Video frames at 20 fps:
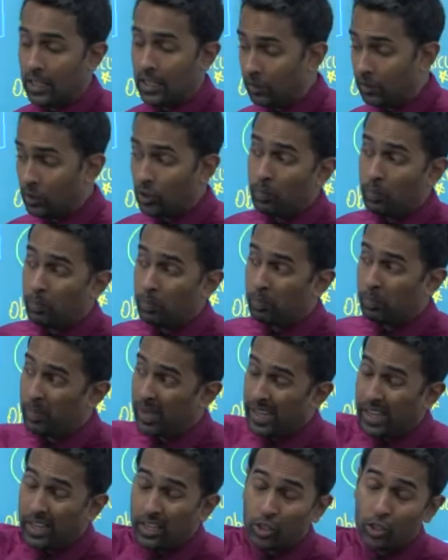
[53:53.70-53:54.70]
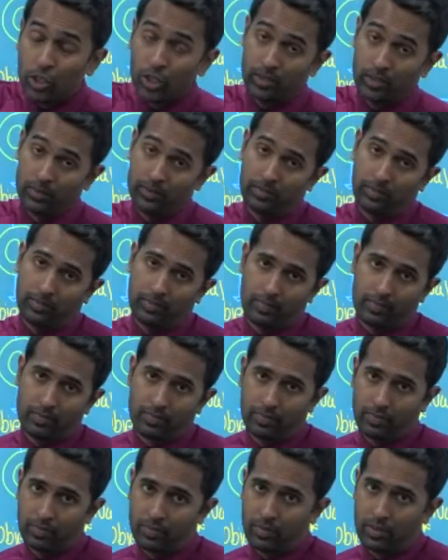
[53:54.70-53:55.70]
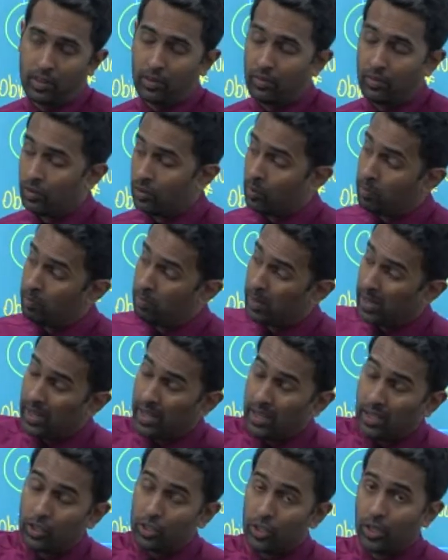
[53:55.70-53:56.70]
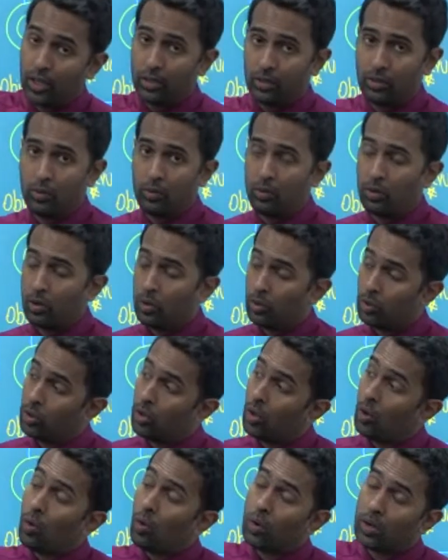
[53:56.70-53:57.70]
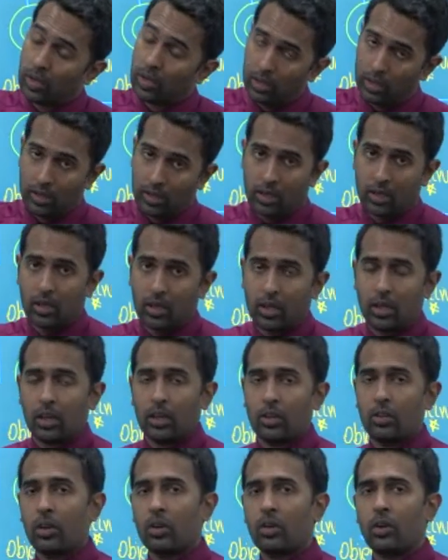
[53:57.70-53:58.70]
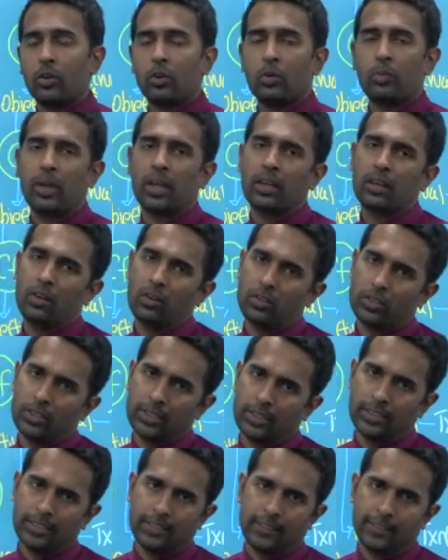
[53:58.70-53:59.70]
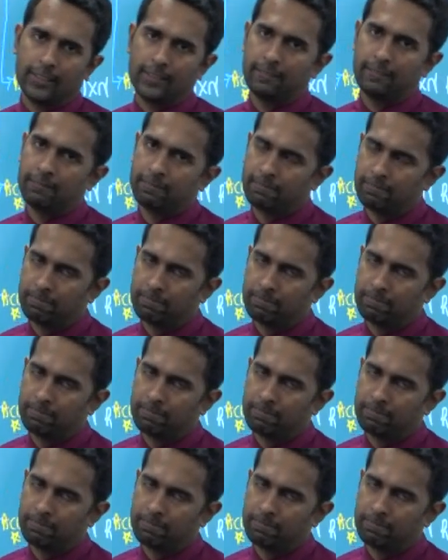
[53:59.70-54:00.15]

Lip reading: That was your prediction. That was your prediction. You thought you are going to make losses.